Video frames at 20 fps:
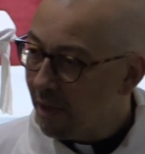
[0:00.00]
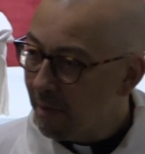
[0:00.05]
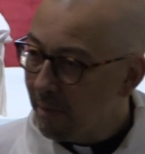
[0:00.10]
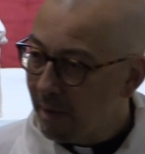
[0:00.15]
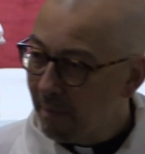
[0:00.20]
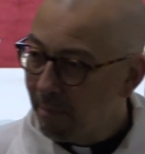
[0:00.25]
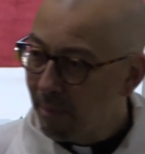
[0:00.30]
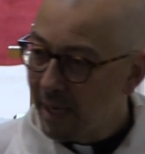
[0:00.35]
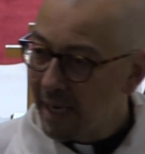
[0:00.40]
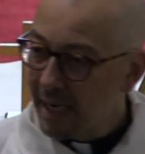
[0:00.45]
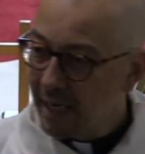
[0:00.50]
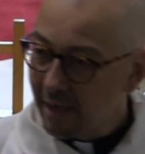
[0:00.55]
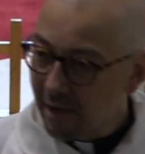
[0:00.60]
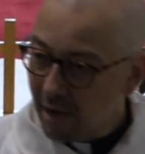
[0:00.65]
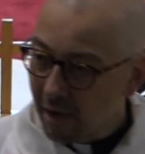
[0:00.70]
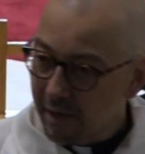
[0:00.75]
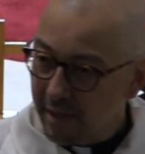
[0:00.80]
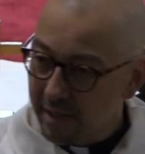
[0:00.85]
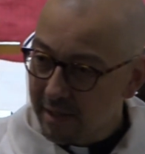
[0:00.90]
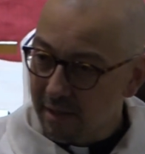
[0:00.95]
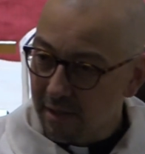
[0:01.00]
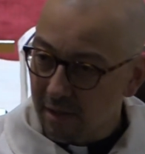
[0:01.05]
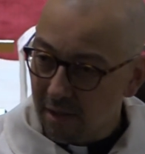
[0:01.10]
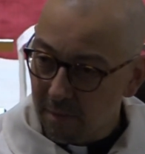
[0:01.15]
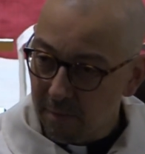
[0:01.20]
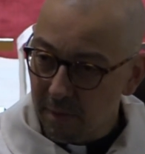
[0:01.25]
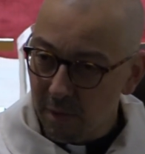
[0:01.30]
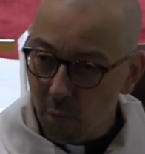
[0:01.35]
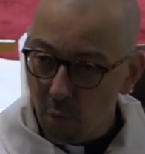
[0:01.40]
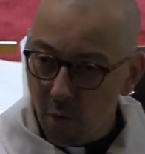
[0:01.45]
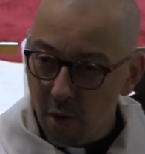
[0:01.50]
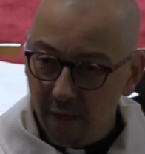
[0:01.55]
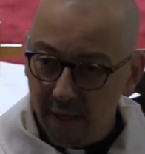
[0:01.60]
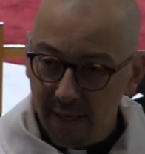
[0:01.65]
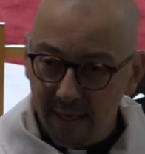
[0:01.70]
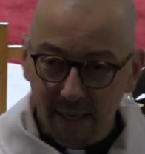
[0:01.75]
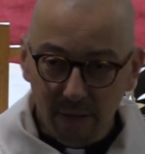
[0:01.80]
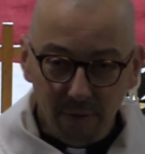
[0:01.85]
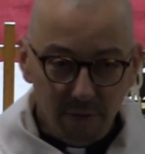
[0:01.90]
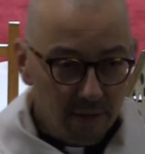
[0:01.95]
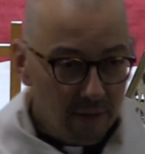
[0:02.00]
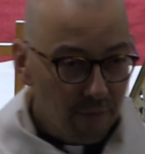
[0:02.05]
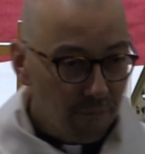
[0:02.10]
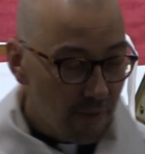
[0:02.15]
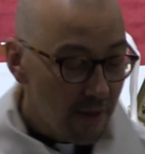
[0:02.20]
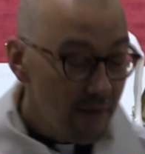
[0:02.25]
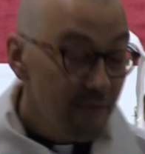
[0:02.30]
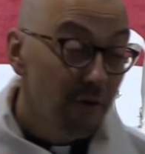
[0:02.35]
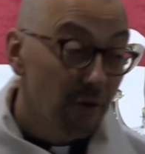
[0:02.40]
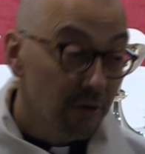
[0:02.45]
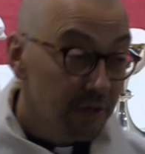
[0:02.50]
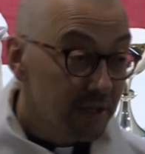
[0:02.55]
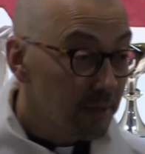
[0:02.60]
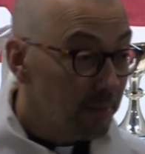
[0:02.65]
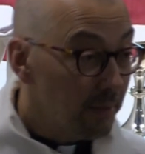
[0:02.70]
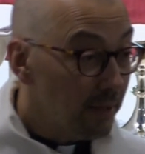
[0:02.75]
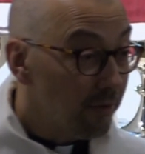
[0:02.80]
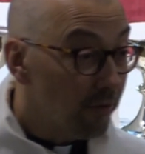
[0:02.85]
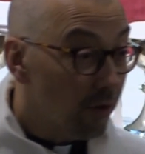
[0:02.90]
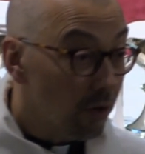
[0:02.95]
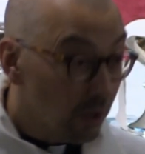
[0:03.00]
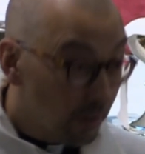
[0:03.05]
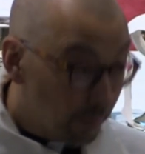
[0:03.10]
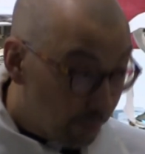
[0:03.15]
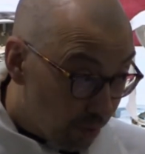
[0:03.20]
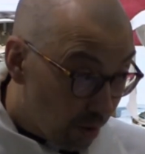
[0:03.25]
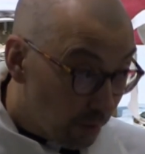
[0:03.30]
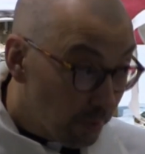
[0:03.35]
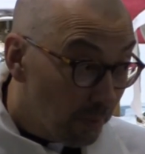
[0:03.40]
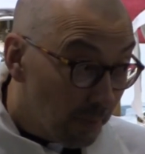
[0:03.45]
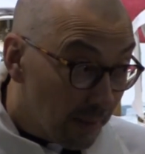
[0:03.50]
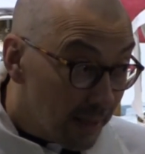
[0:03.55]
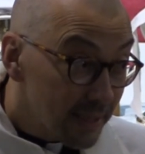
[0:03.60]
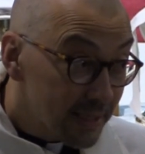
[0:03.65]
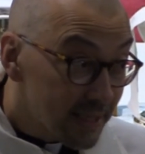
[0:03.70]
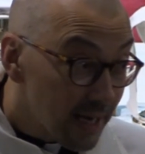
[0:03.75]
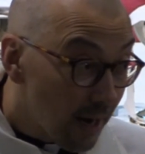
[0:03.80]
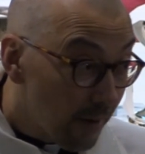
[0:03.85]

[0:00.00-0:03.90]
them and being nice to them and working out that if they've got something wrong, probably it's